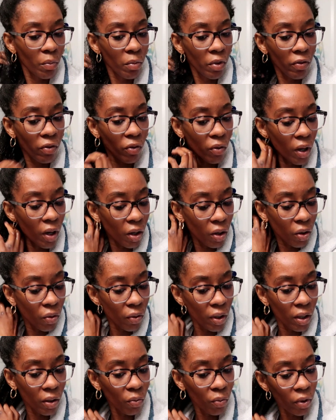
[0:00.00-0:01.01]
before I
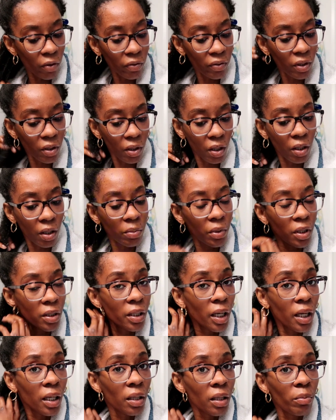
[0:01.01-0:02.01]
go in with the um,
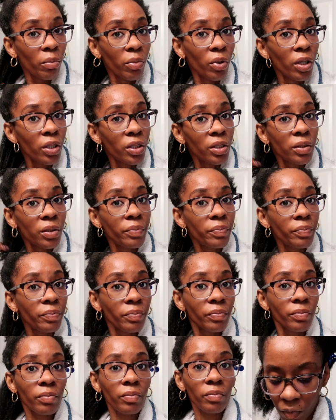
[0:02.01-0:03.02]
detangling brush.
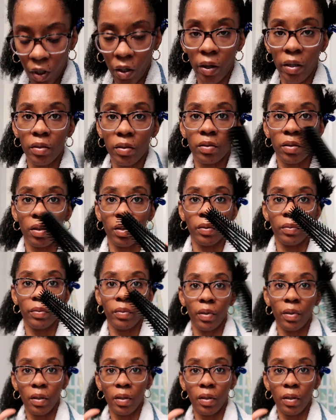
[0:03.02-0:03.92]
All right, so.